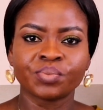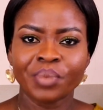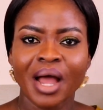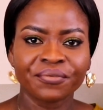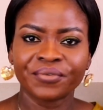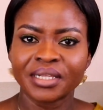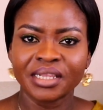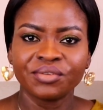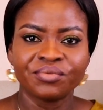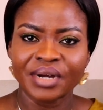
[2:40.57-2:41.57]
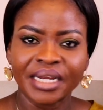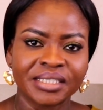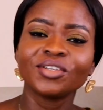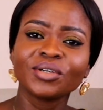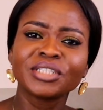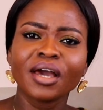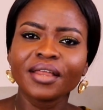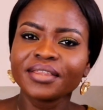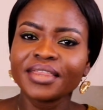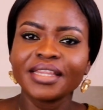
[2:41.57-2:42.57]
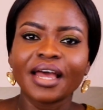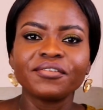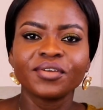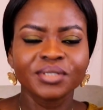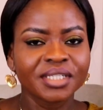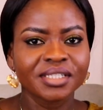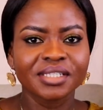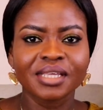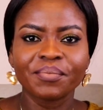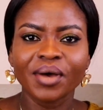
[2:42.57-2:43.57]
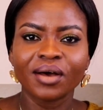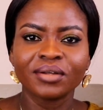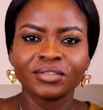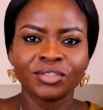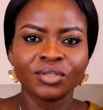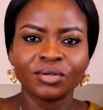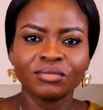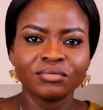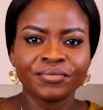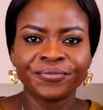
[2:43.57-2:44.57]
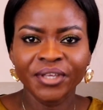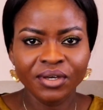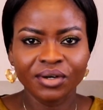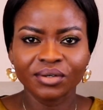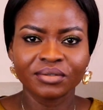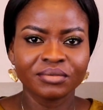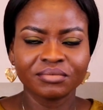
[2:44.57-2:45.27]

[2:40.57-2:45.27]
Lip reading: perfectly ready. The other thing I've noticed is about, figure.